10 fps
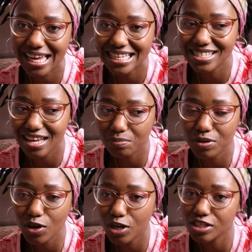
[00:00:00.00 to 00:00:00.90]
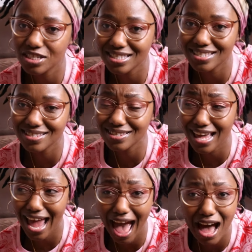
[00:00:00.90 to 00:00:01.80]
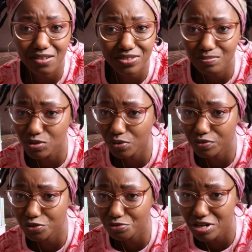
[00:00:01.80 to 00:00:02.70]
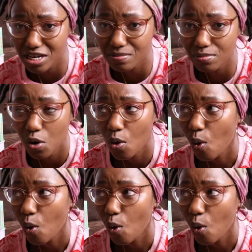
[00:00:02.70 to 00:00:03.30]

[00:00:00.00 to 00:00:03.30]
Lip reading: is there because they have some sort of dream,